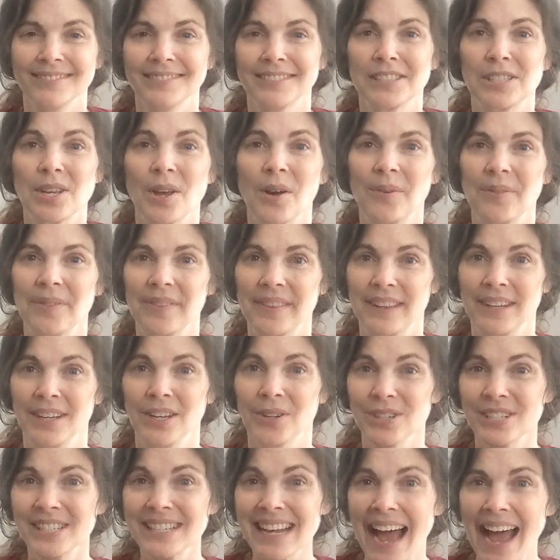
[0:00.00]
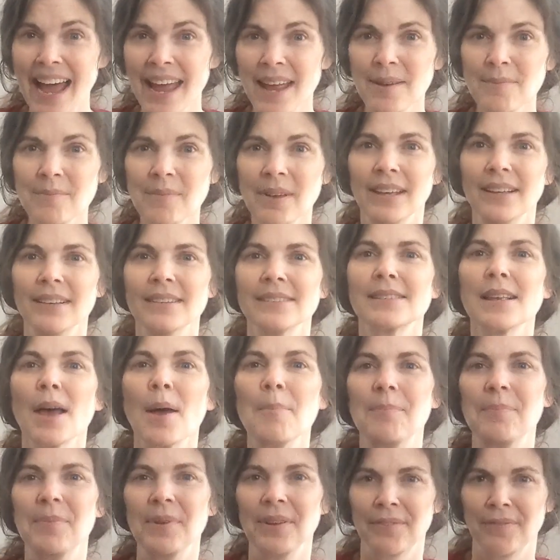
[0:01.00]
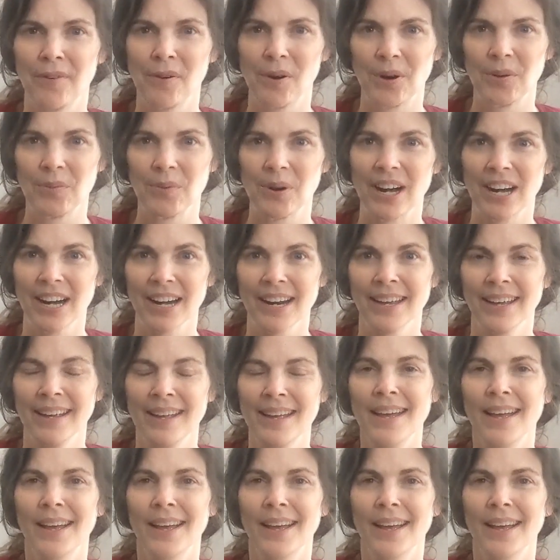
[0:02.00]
So your time is before work.